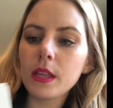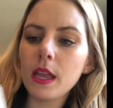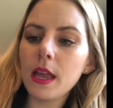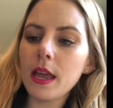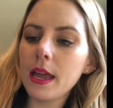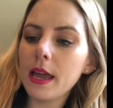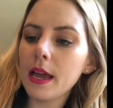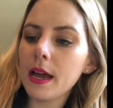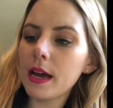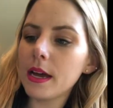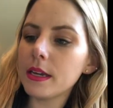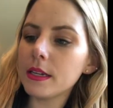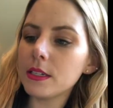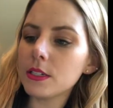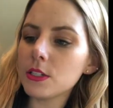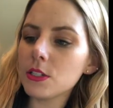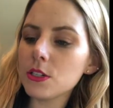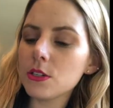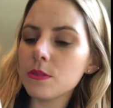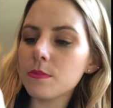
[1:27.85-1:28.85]

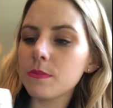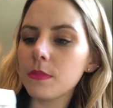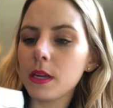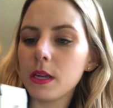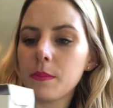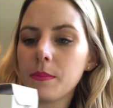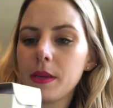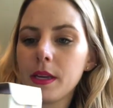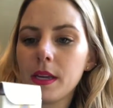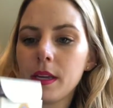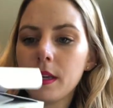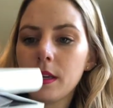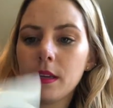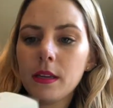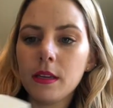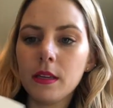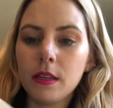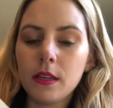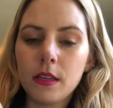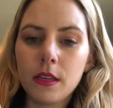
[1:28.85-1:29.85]
and maybe
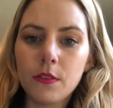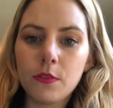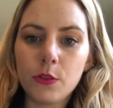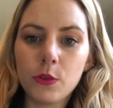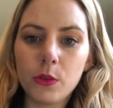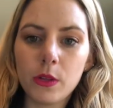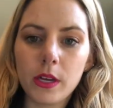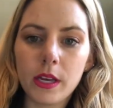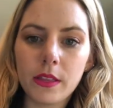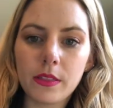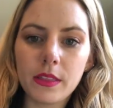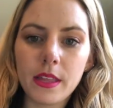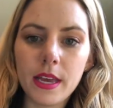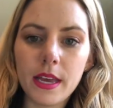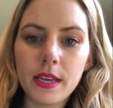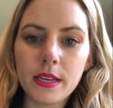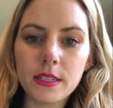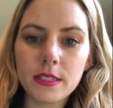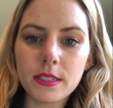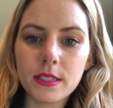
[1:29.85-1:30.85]
if you look at
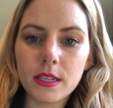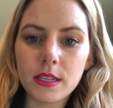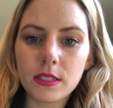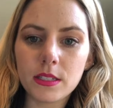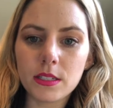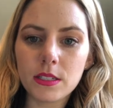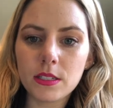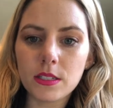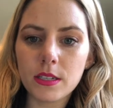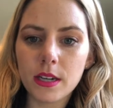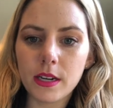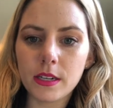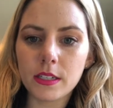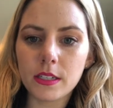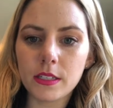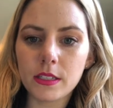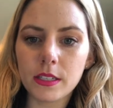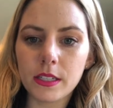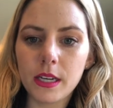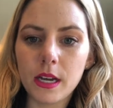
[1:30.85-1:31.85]
this, it's
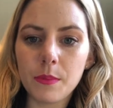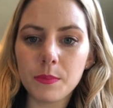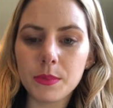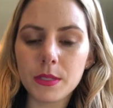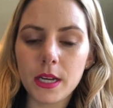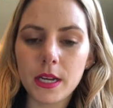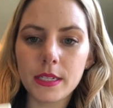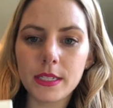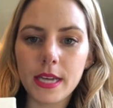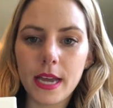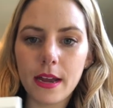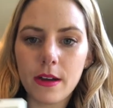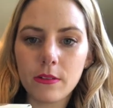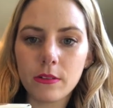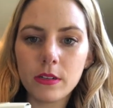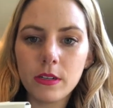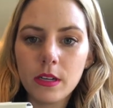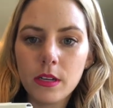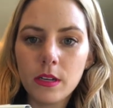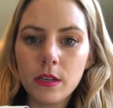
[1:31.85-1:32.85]
technically upside
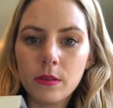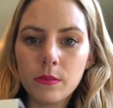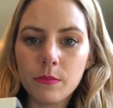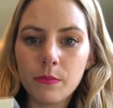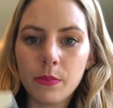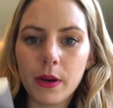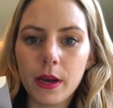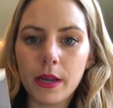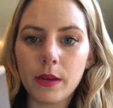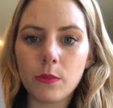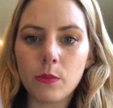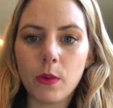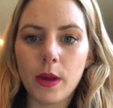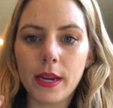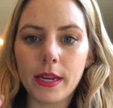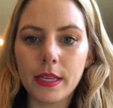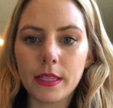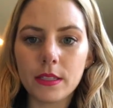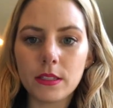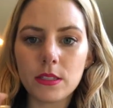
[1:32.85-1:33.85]
down, but when
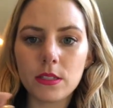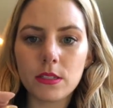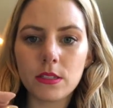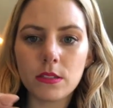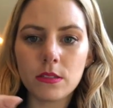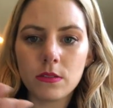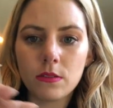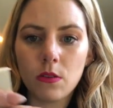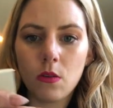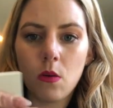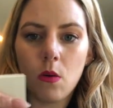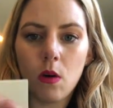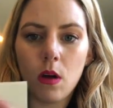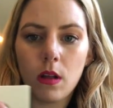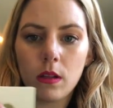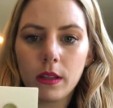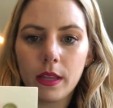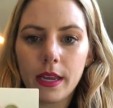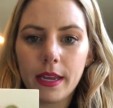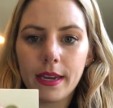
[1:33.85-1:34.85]
it's
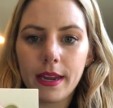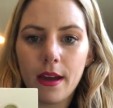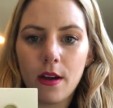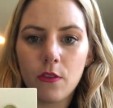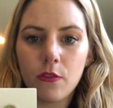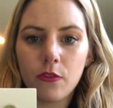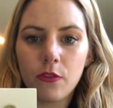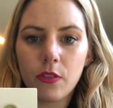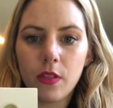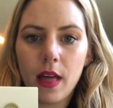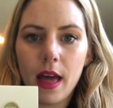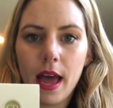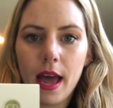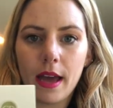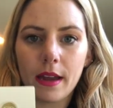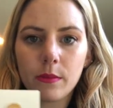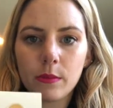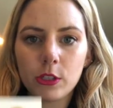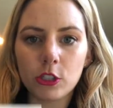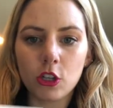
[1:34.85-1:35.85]
all laid out
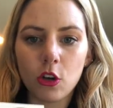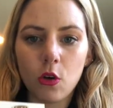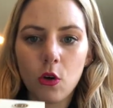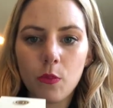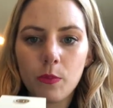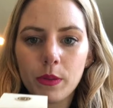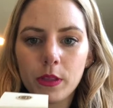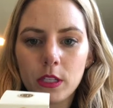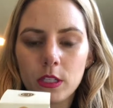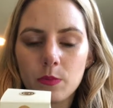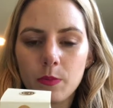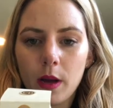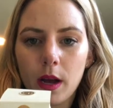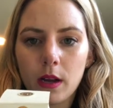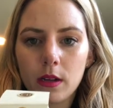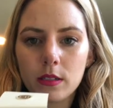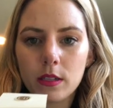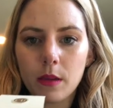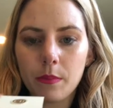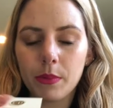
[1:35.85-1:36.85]
flat, which I'll open this
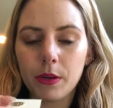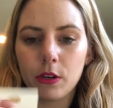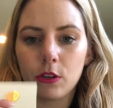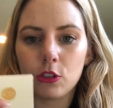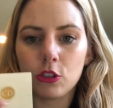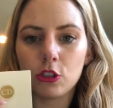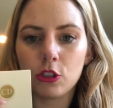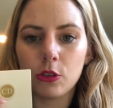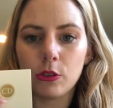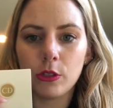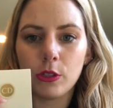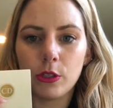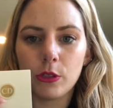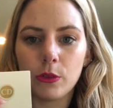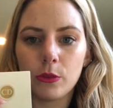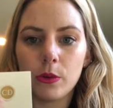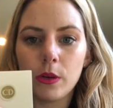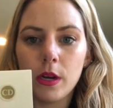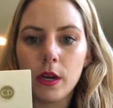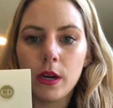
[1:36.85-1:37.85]
box up and I'll show you,